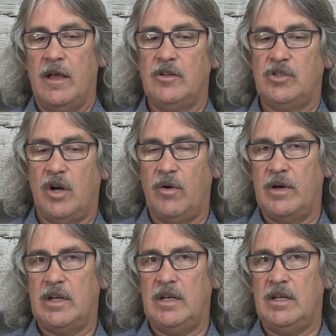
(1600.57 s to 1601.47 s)

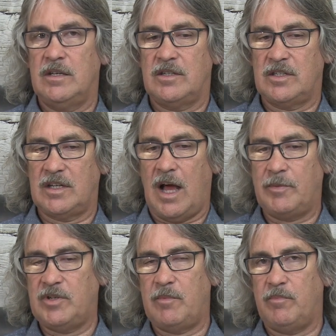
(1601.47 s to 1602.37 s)
Jehoiada
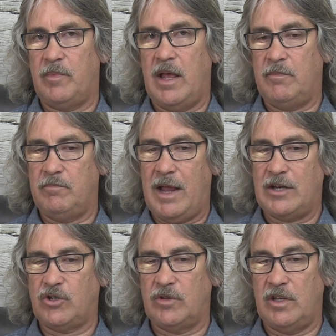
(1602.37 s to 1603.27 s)
stops it and
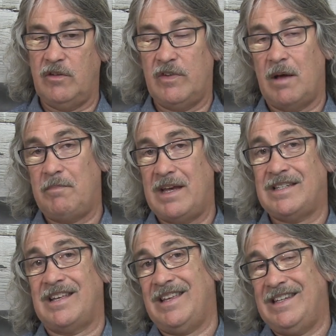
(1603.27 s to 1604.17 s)
makes sure that you've got
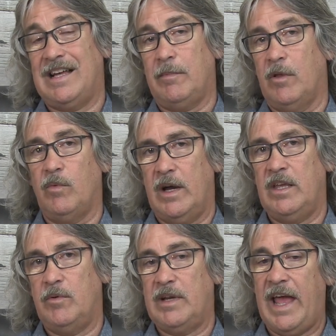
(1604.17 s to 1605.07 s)
basically double what
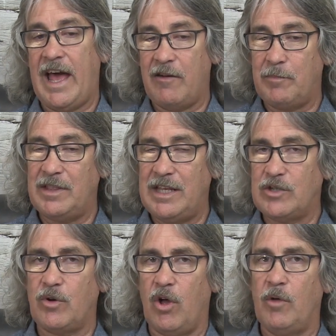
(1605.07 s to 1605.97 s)
you would have. But
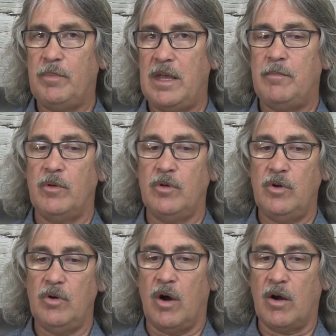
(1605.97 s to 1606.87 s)
these are all people
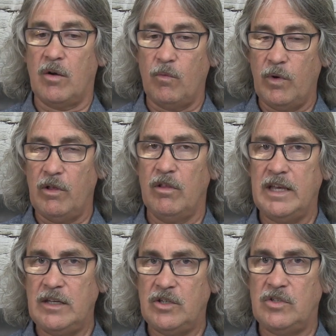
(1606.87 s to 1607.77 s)
who are
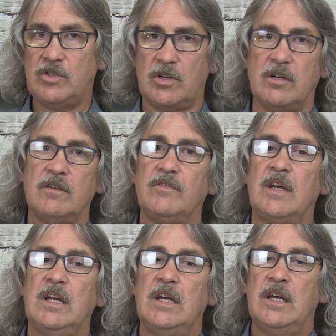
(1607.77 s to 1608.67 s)
willing to serve
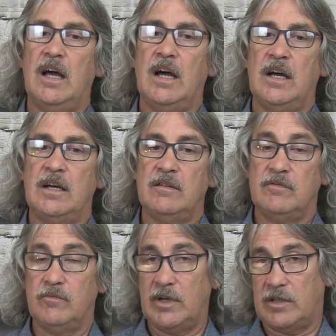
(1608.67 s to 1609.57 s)

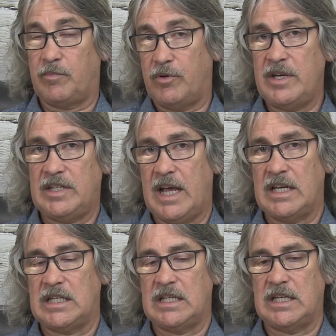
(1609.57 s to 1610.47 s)
what the priest
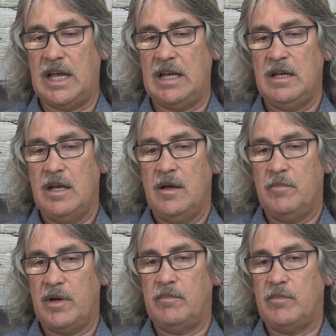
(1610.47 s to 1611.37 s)
has to say.
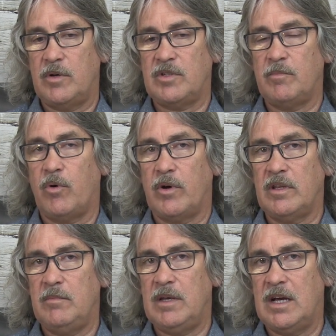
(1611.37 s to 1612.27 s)
But most
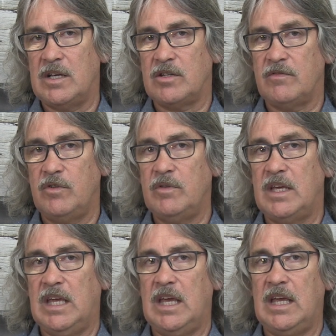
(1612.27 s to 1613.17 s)
importantly, because of who the
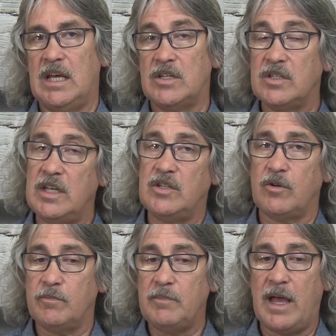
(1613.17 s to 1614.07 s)
king is, these
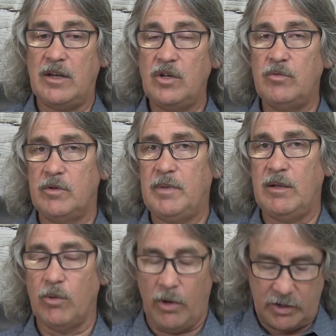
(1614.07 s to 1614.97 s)
are men who would be
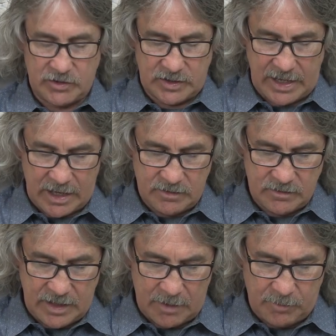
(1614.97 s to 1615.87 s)
loyal to
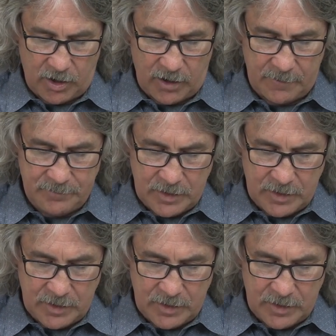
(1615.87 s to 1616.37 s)
that part.